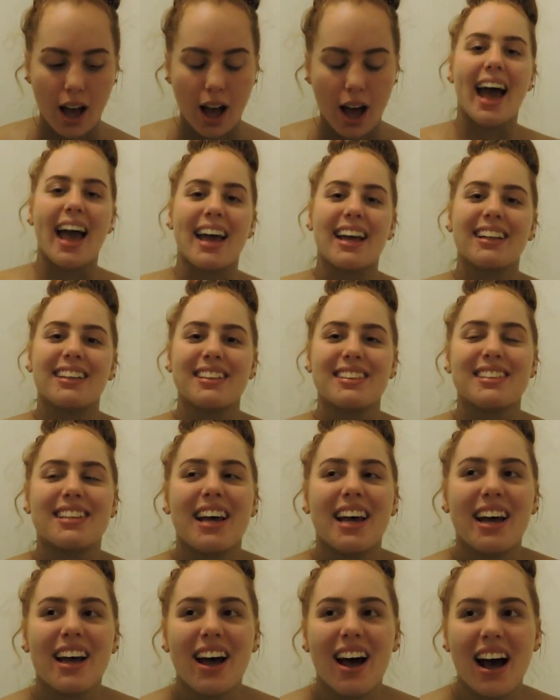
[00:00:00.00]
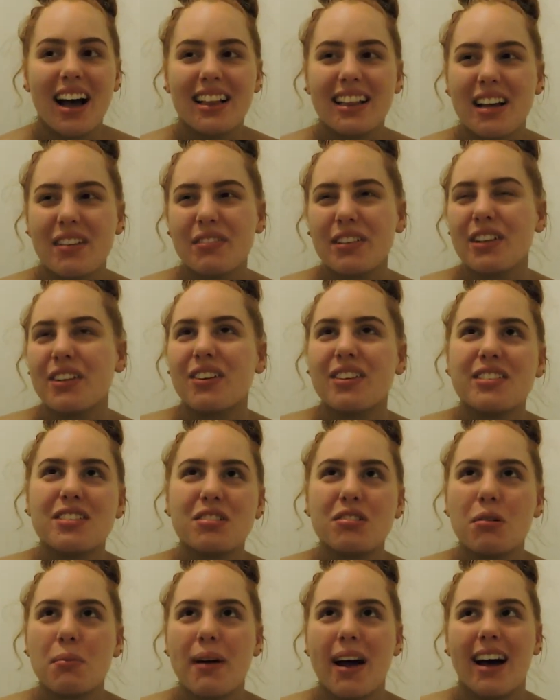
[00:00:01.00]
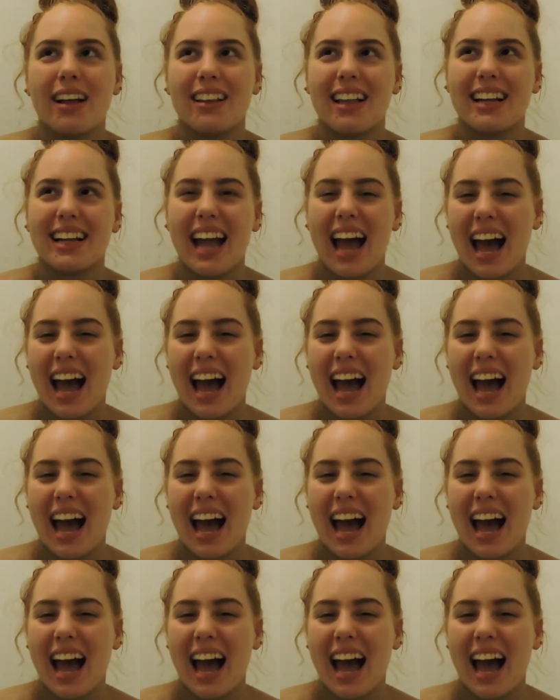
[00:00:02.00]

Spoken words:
and I left it on until about like